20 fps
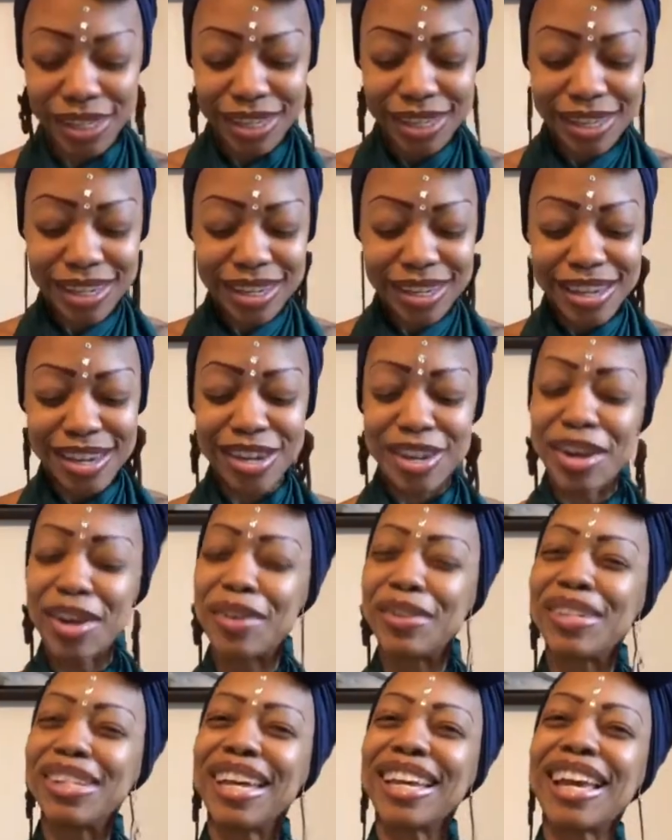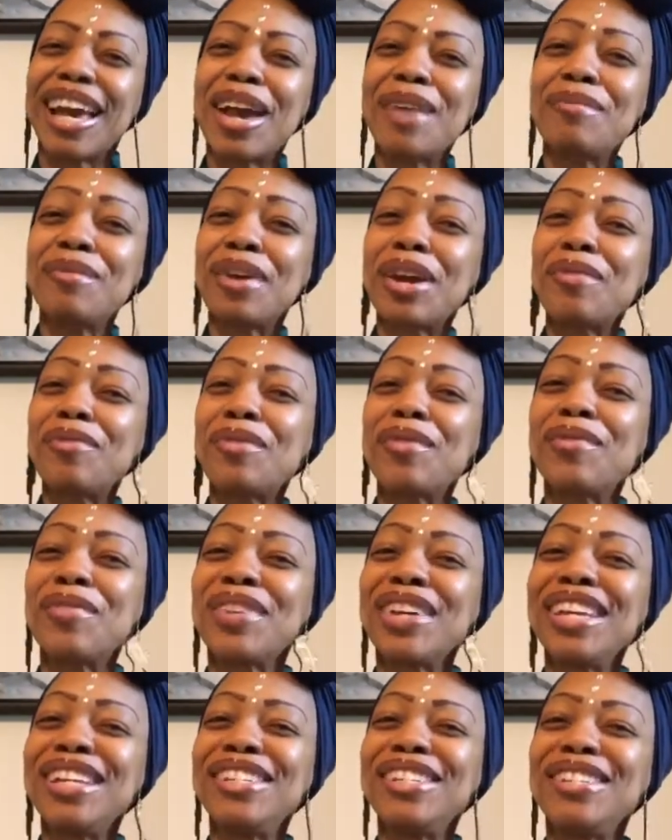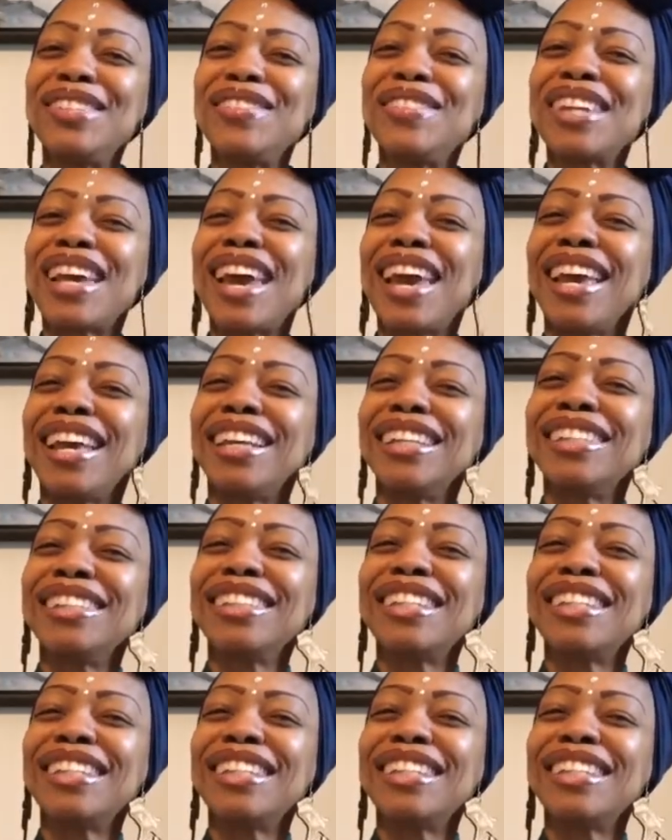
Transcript: You know, like, I'm grateful for each new day.